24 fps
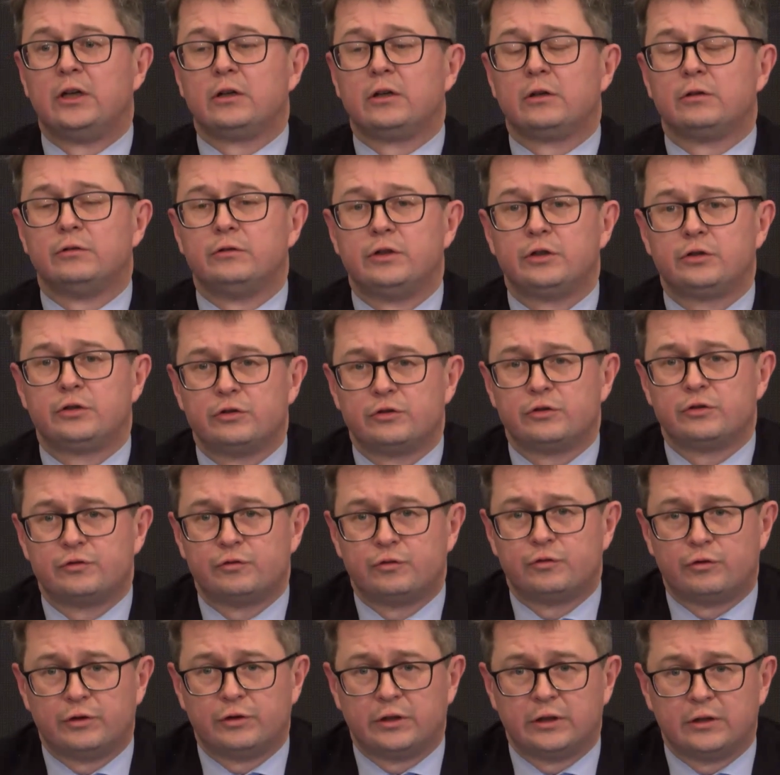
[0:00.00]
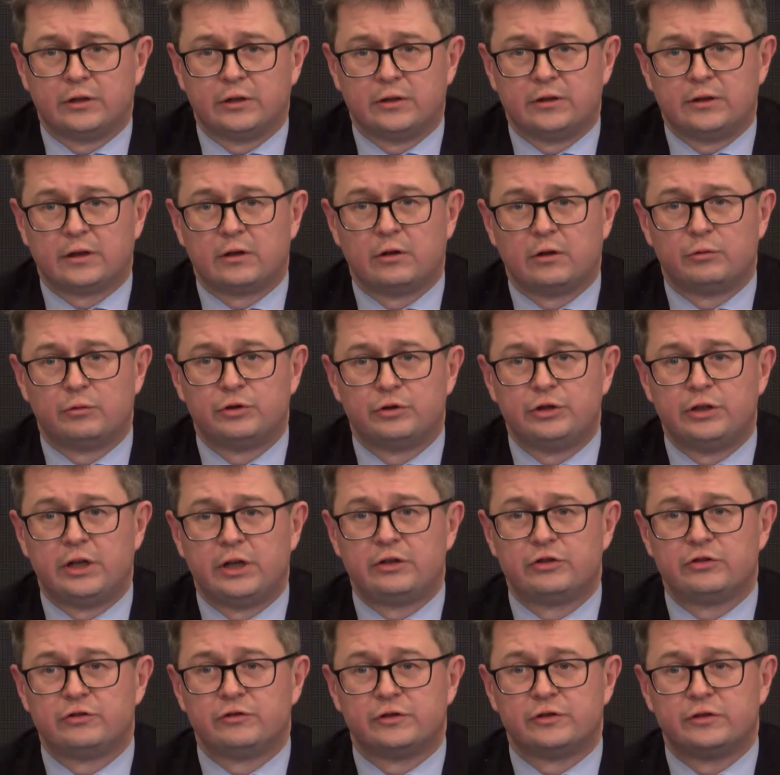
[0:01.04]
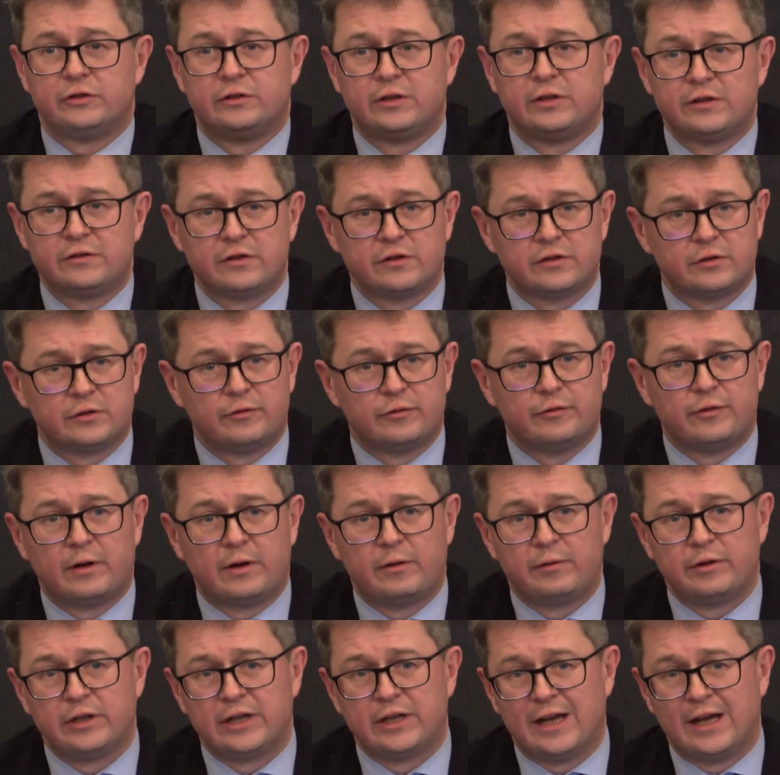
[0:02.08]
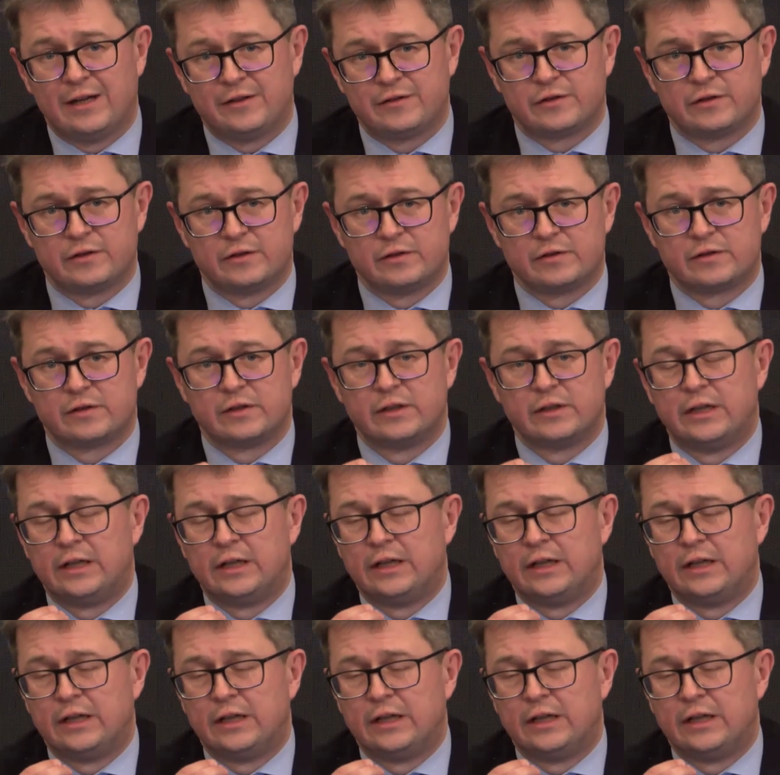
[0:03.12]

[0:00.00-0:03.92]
conditions for negotiations. This is the very essence.